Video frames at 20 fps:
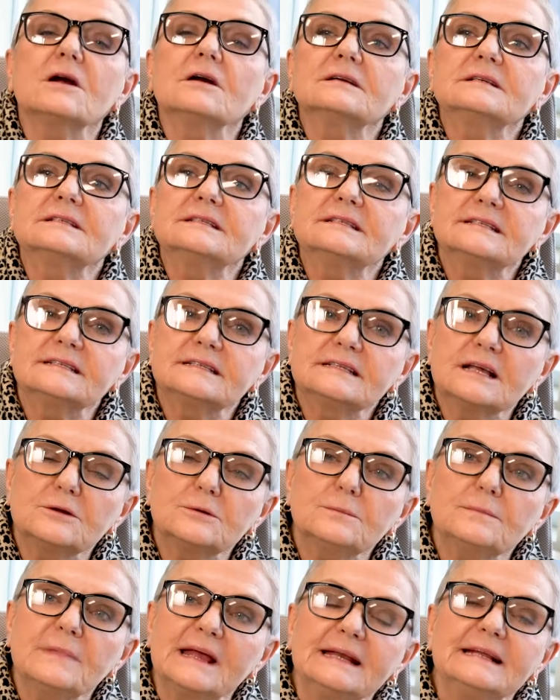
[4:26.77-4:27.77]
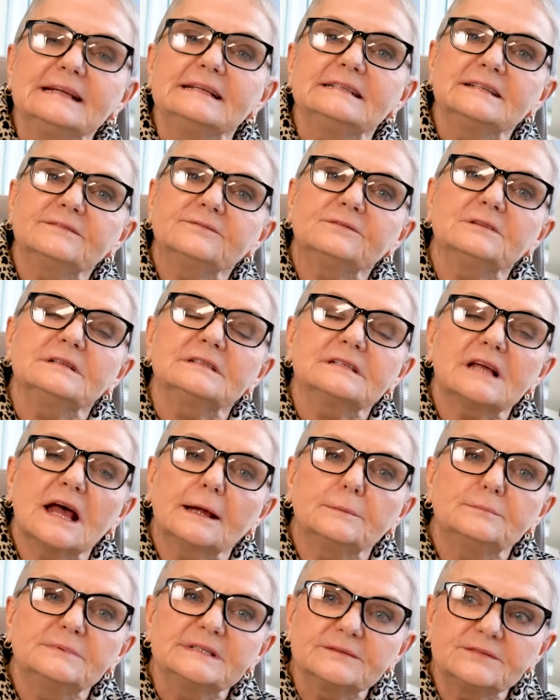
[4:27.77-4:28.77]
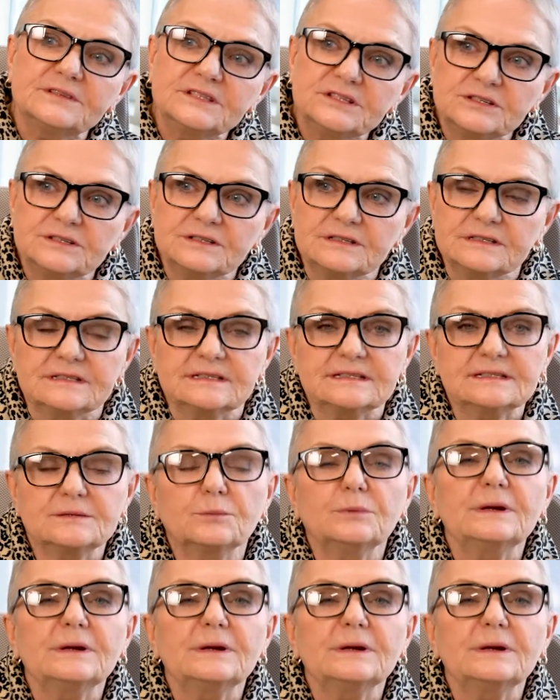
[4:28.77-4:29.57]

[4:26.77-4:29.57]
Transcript: are so many different types of students.